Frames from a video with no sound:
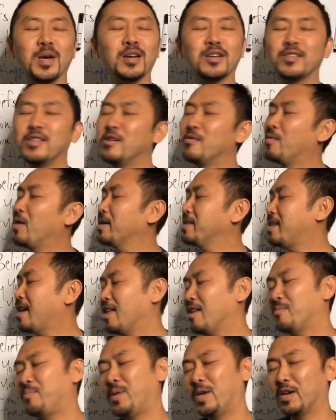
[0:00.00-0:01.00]
bigger than a
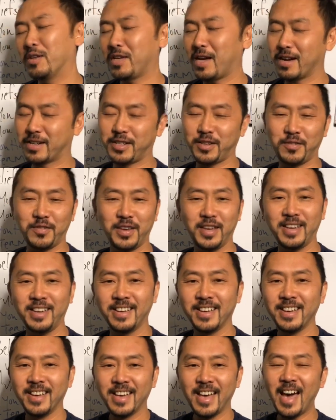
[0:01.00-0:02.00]
$1 bill, Dr.
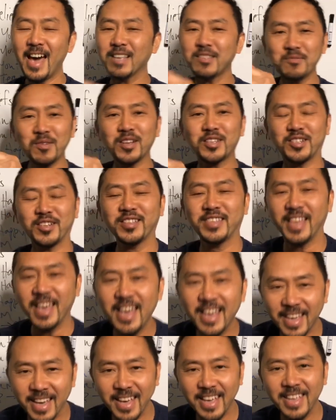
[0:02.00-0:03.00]
V. That's what you're
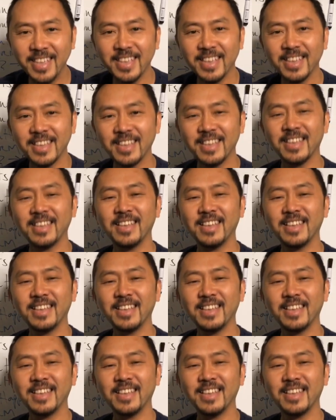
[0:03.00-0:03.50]
thinking.